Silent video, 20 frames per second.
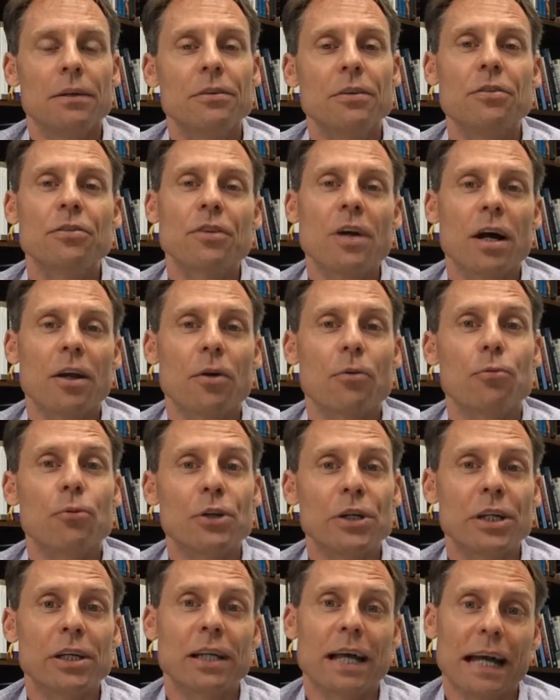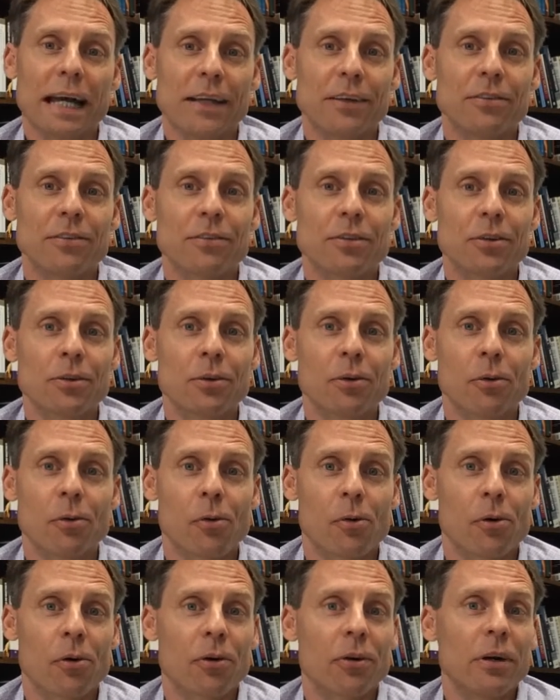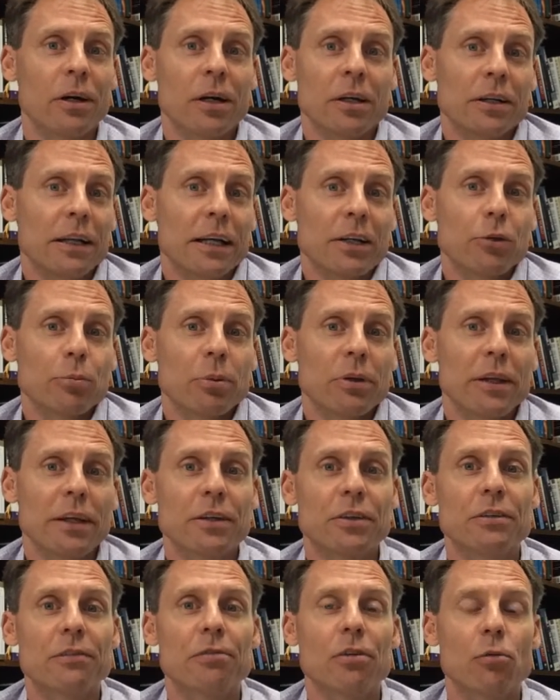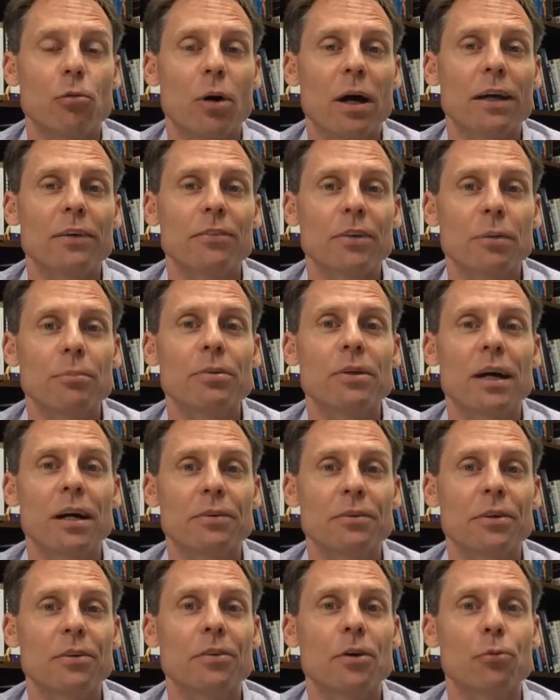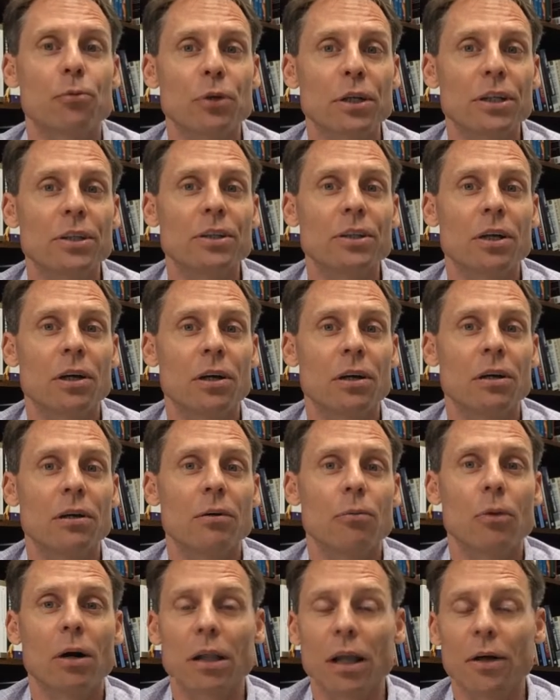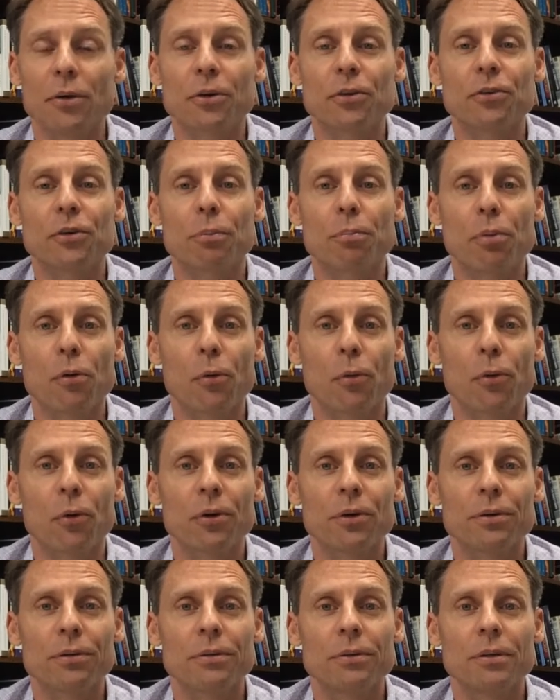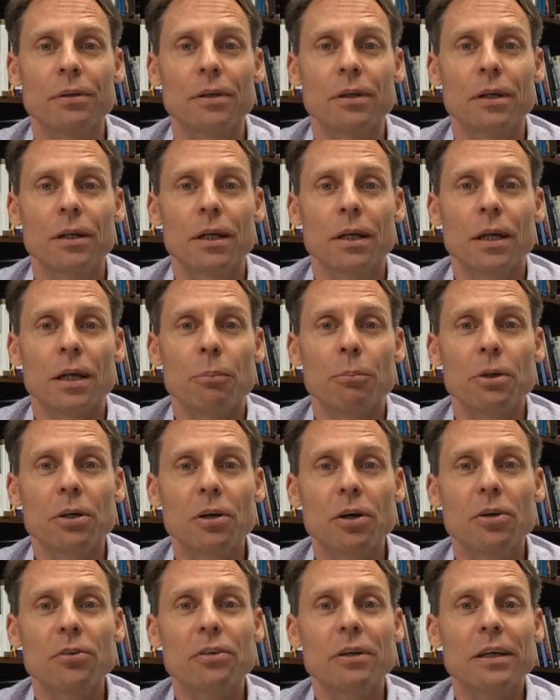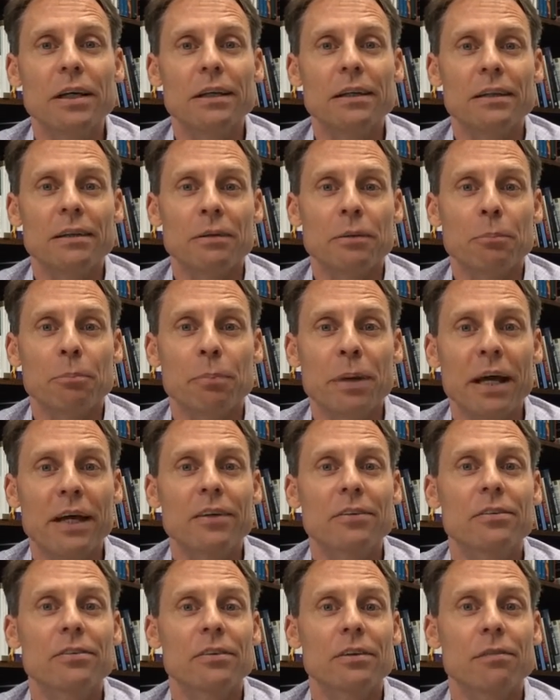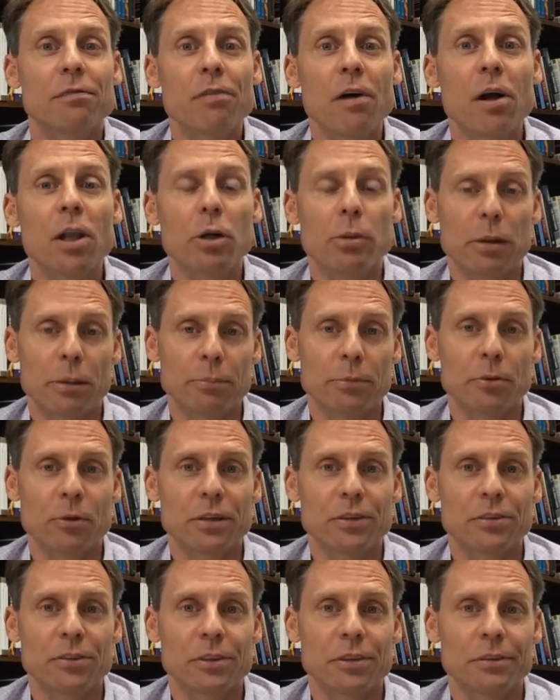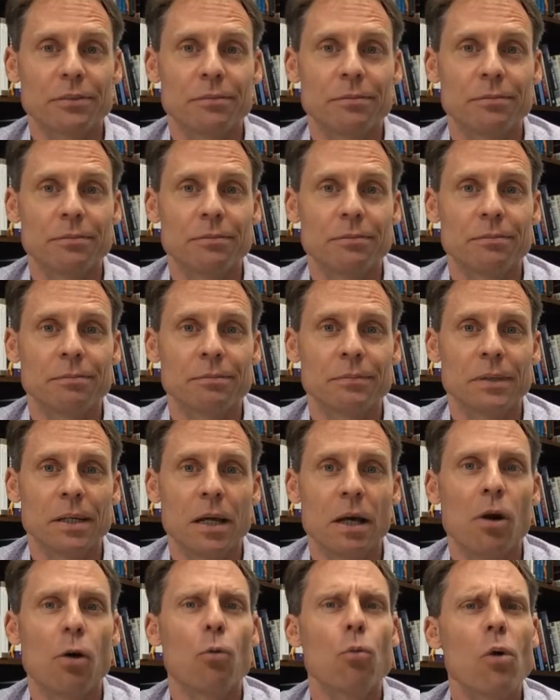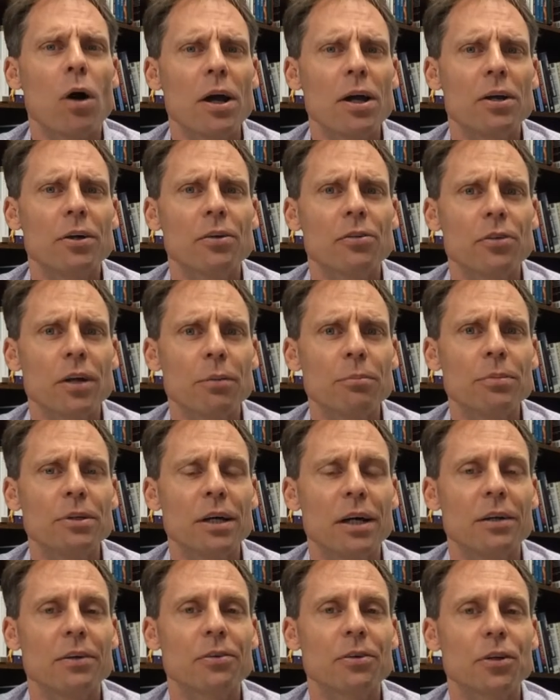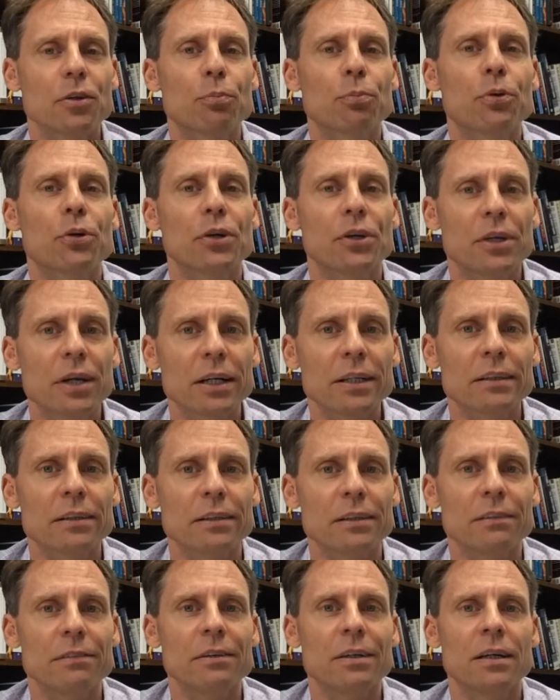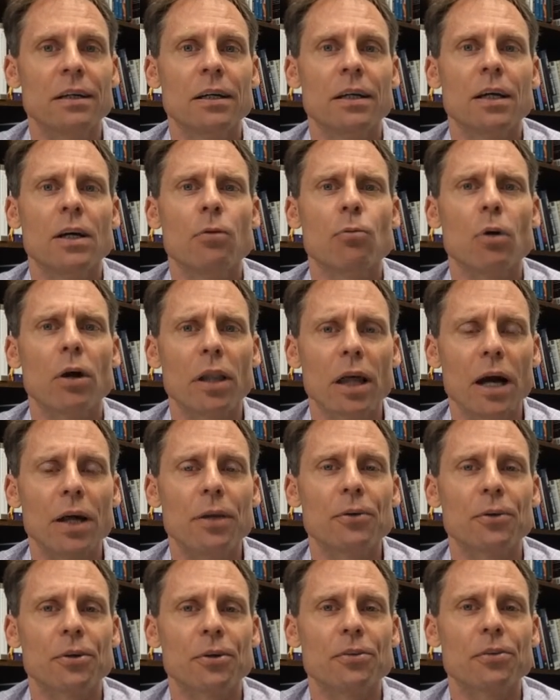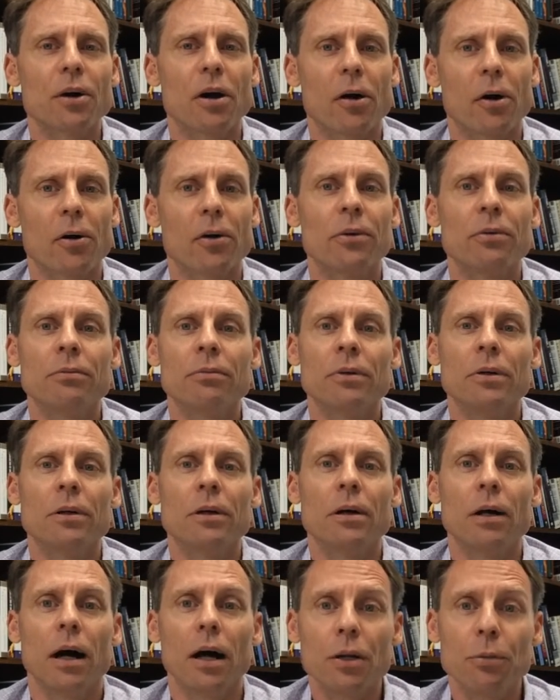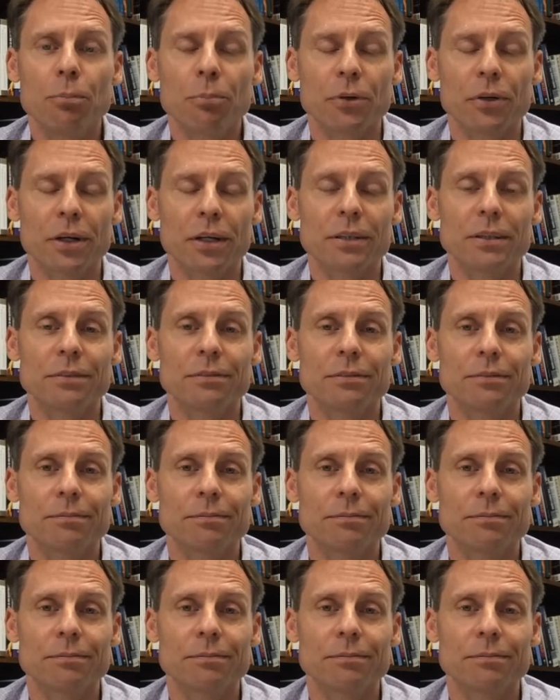This is not a real answer or an explanation for why some countries are rich while others are poor, because it begs the follow up question. Why are some countries productive while others are unproductive?